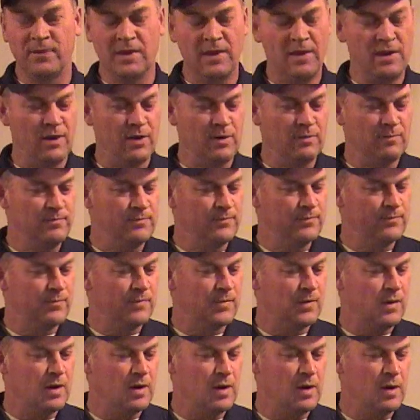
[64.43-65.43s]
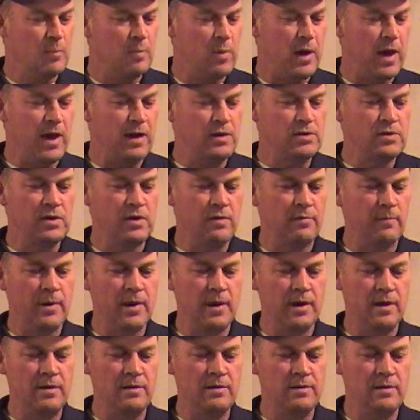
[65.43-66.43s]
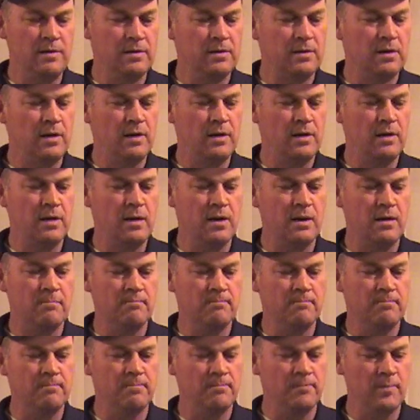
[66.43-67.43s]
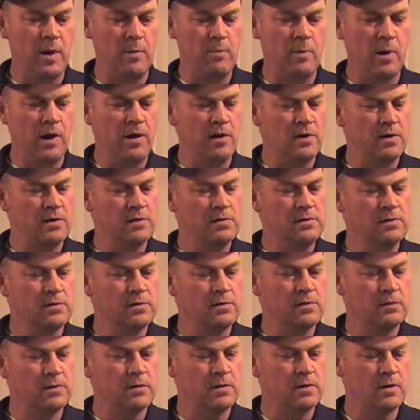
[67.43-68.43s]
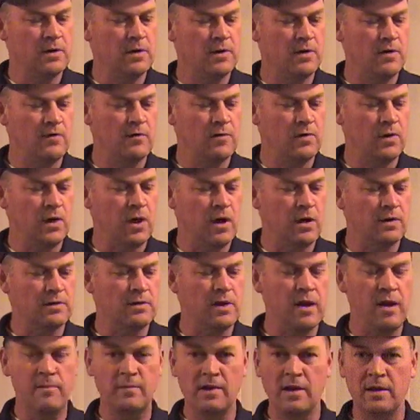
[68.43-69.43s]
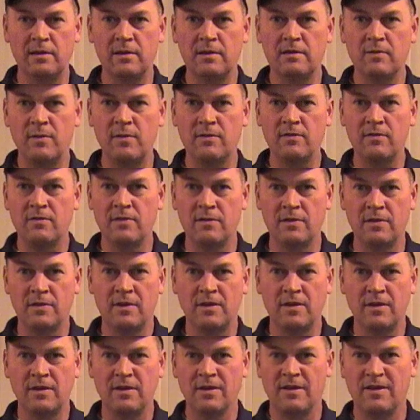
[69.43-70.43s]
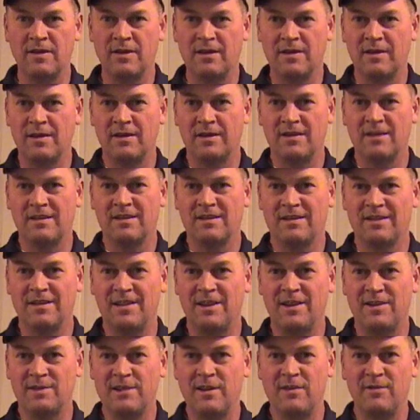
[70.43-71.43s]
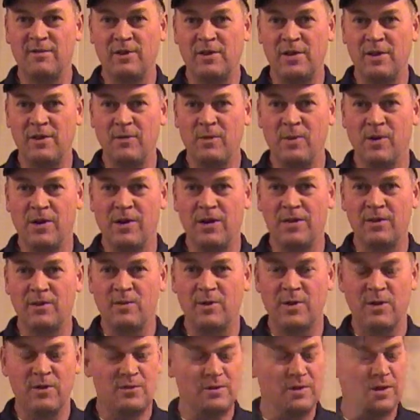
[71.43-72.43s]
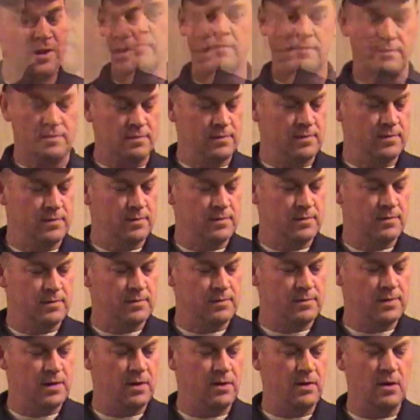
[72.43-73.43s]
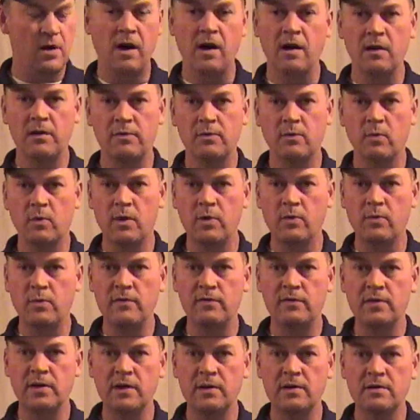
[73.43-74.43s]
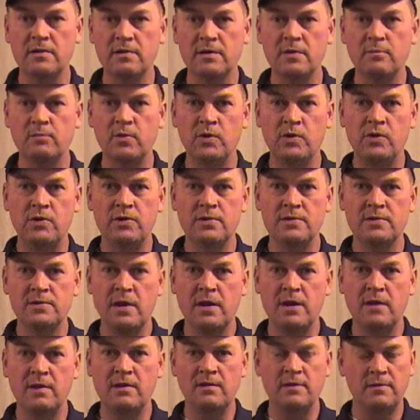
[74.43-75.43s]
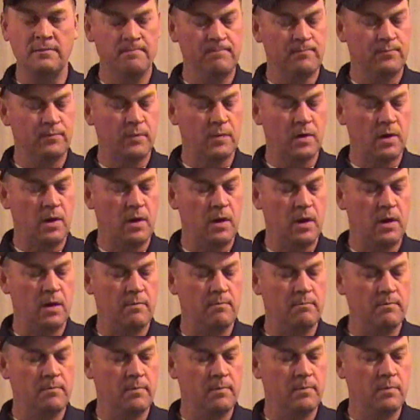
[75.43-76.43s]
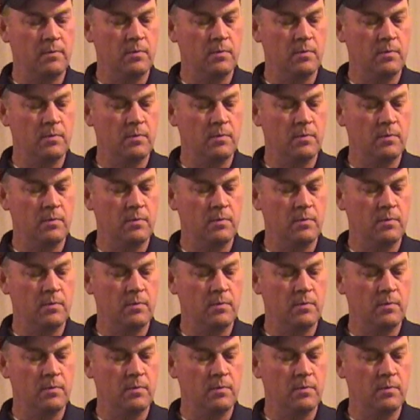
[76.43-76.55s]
you know, passion of mine and um, my partners for a long time, and I think we've, you know, definitely we're on the road to getting. So all the work we've done is computer designed. Um,